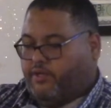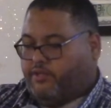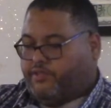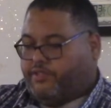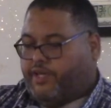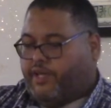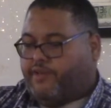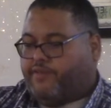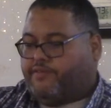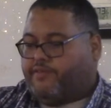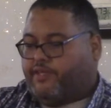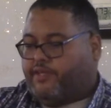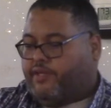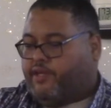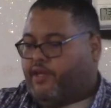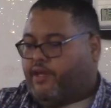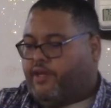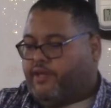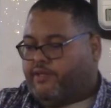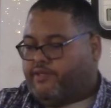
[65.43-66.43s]
Jonathan
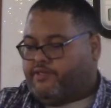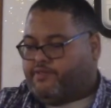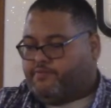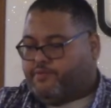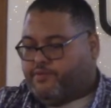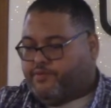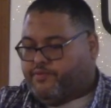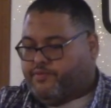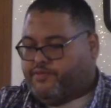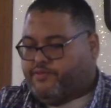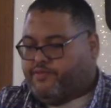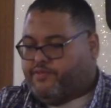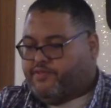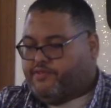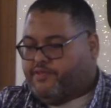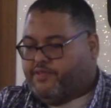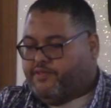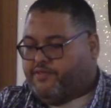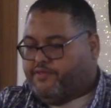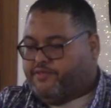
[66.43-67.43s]
Cahn exposes the
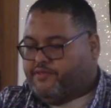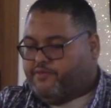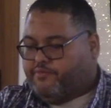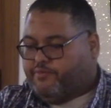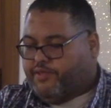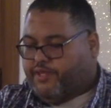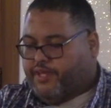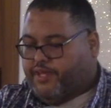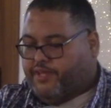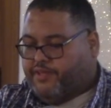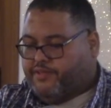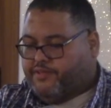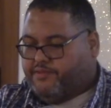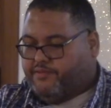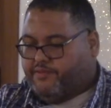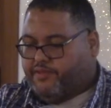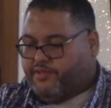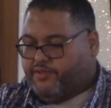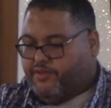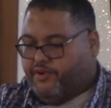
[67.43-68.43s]
sinister plans
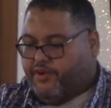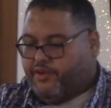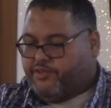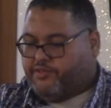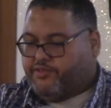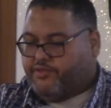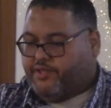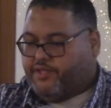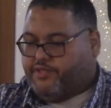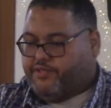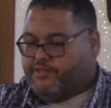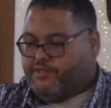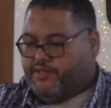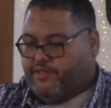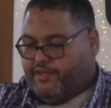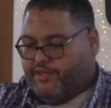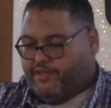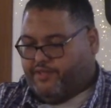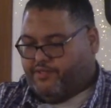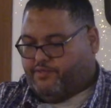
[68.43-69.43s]
of the Dark Trinity
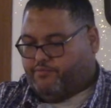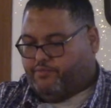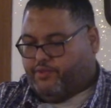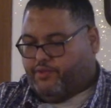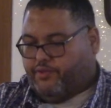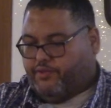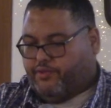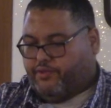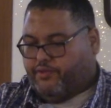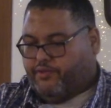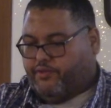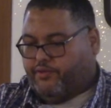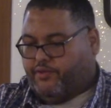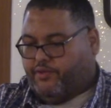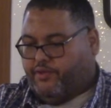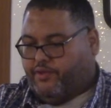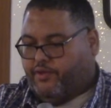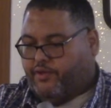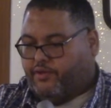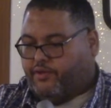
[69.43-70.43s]
in his book,
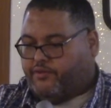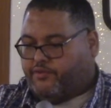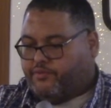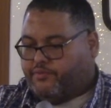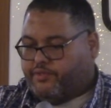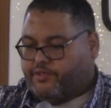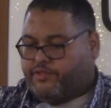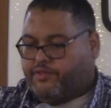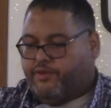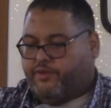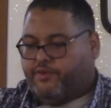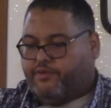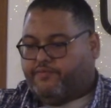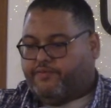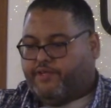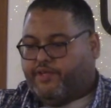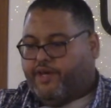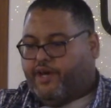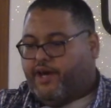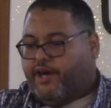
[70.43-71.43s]
The Return of
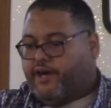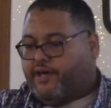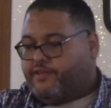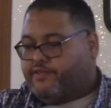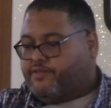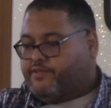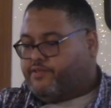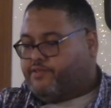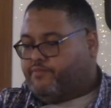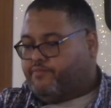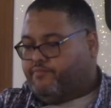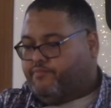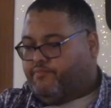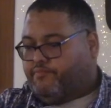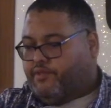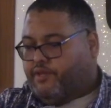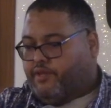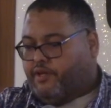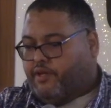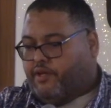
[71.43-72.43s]
the Gods.
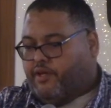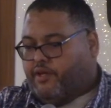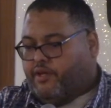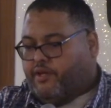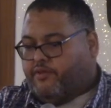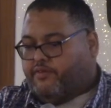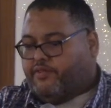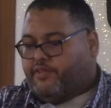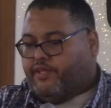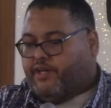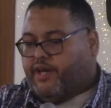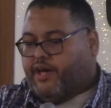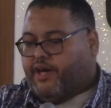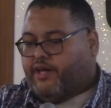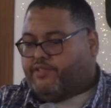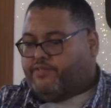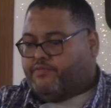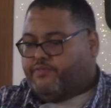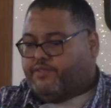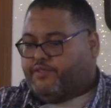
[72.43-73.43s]
The
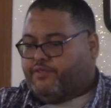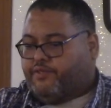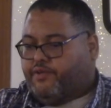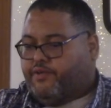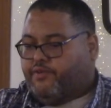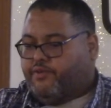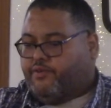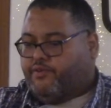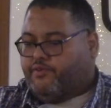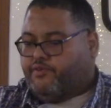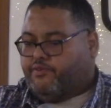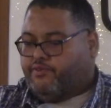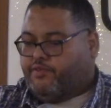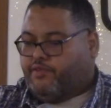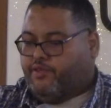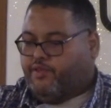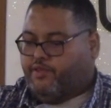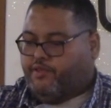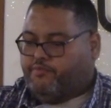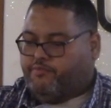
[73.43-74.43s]
gods returned
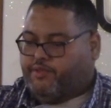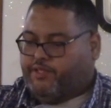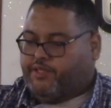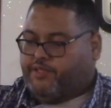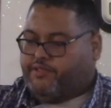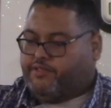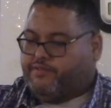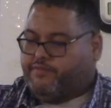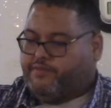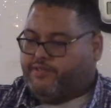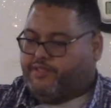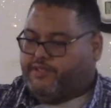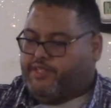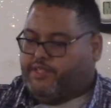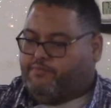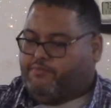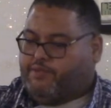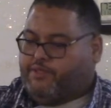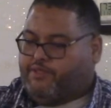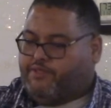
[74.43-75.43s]
because of the
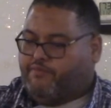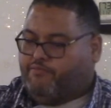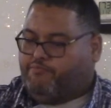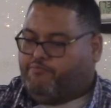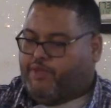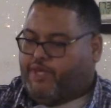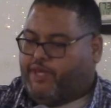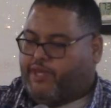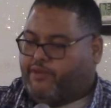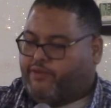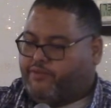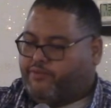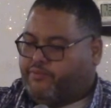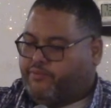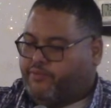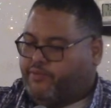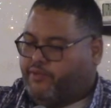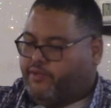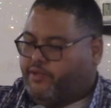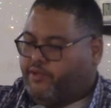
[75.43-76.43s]
demons of Baal,
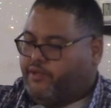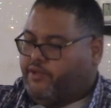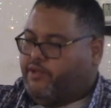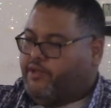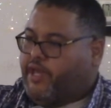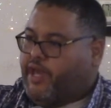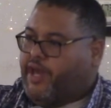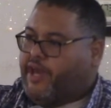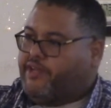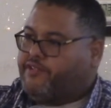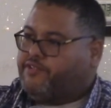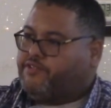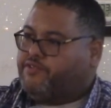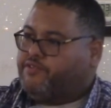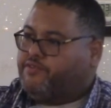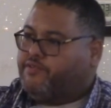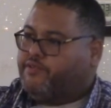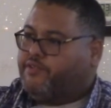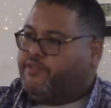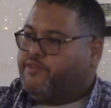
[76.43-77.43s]

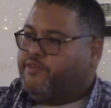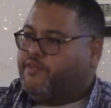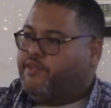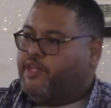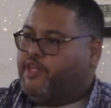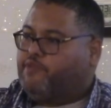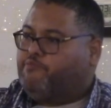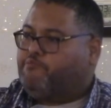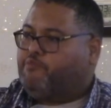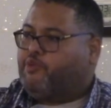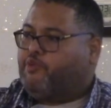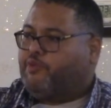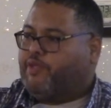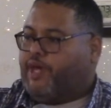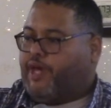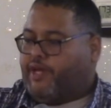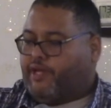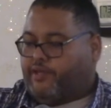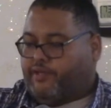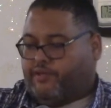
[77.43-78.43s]
Ashtoreth, and
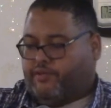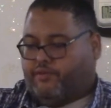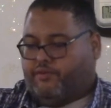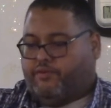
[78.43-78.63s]
Molech.